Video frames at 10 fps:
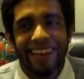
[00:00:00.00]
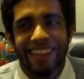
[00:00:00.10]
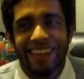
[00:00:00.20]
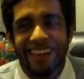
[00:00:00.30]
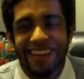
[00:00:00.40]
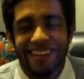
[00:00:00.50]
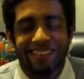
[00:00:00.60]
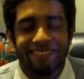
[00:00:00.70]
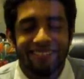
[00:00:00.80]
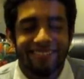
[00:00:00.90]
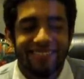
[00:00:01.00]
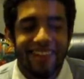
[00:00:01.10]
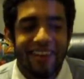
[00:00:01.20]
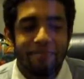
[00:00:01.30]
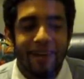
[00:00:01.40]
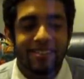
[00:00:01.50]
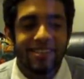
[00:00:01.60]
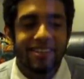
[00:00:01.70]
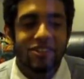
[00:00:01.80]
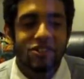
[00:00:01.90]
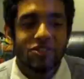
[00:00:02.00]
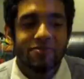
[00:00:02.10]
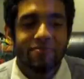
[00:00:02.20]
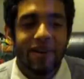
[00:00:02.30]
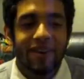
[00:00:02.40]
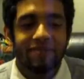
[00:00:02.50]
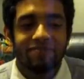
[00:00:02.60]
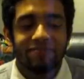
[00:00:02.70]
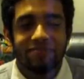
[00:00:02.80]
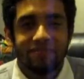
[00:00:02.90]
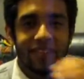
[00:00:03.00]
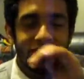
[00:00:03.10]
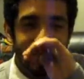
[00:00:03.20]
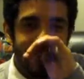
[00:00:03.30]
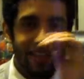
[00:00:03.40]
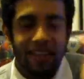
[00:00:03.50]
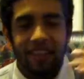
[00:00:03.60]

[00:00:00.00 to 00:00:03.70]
the message, but usually they